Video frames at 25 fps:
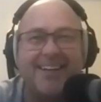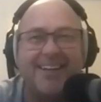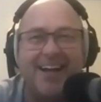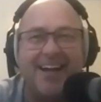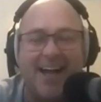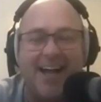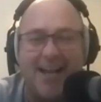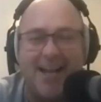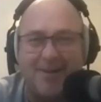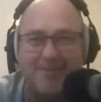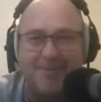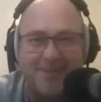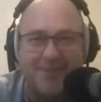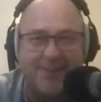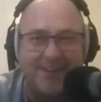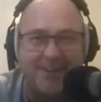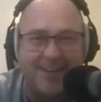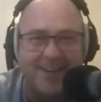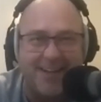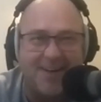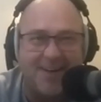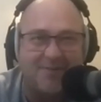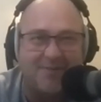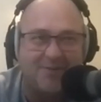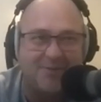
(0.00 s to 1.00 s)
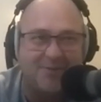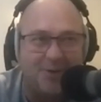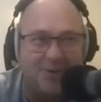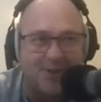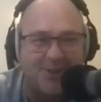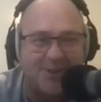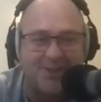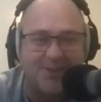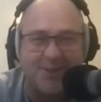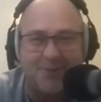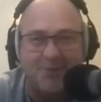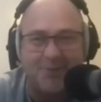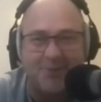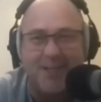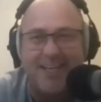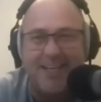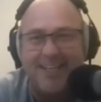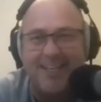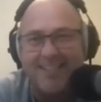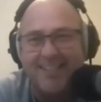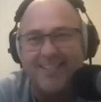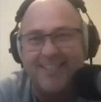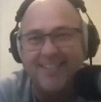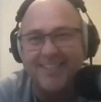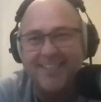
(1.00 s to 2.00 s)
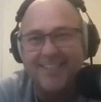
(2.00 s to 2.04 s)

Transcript: Aim to the left, watch the wind.